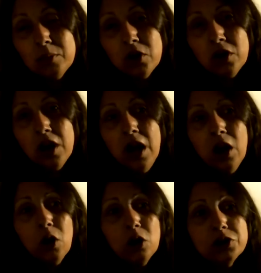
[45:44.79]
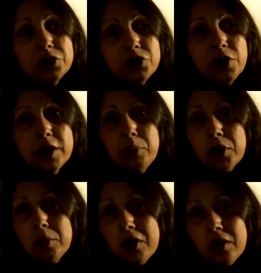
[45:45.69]
or just trying to put
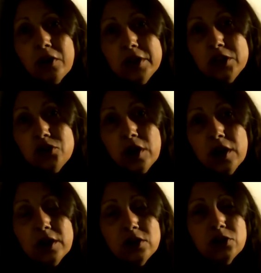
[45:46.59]
them on all these drugs,